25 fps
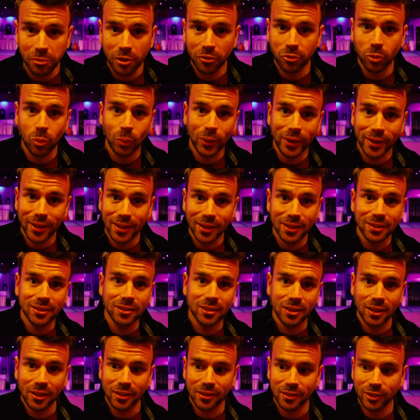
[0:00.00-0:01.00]
before we get
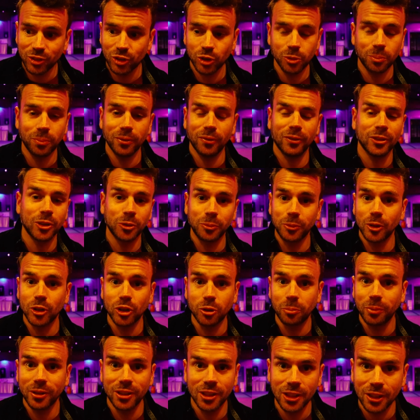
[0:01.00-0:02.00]
to the
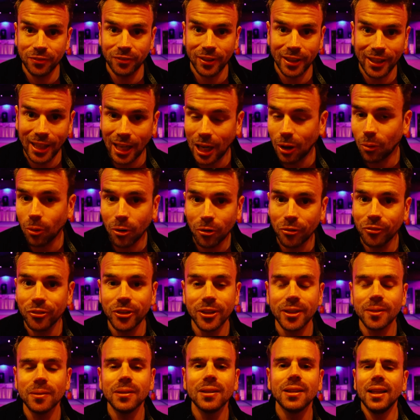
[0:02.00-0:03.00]
specific how
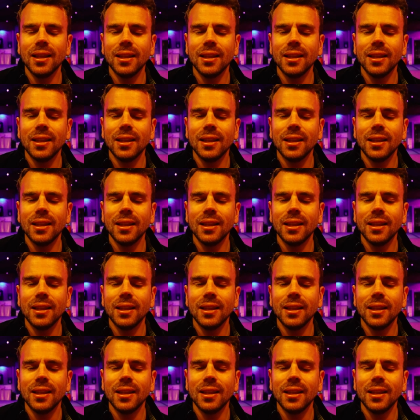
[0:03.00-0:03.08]
often,